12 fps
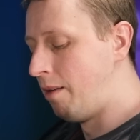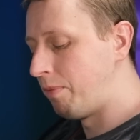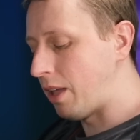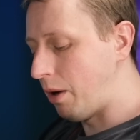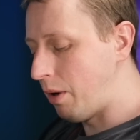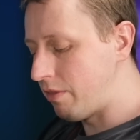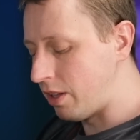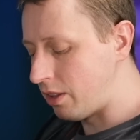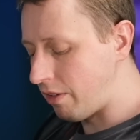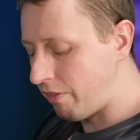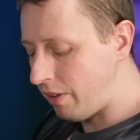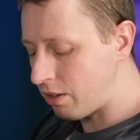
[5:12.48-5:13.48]
However, the
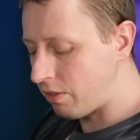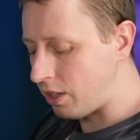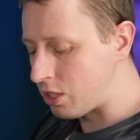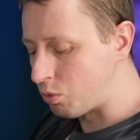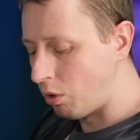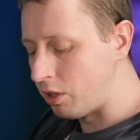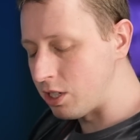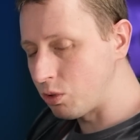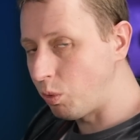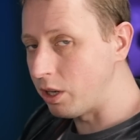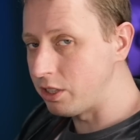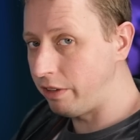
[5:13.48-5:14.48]
fit for this one is
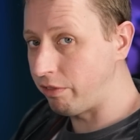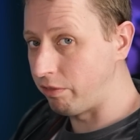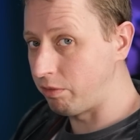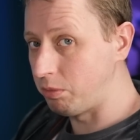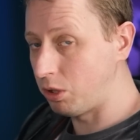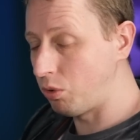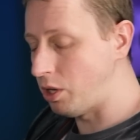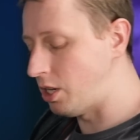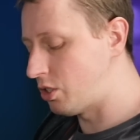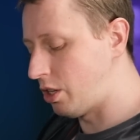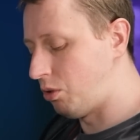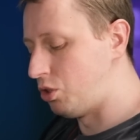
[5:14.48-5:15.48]
quite different from the Krieg
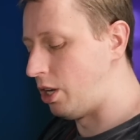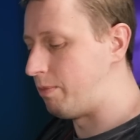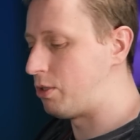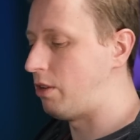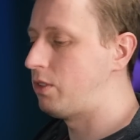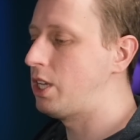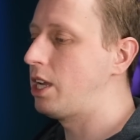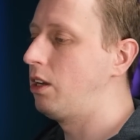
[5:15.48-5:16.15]
soldier. So if you take a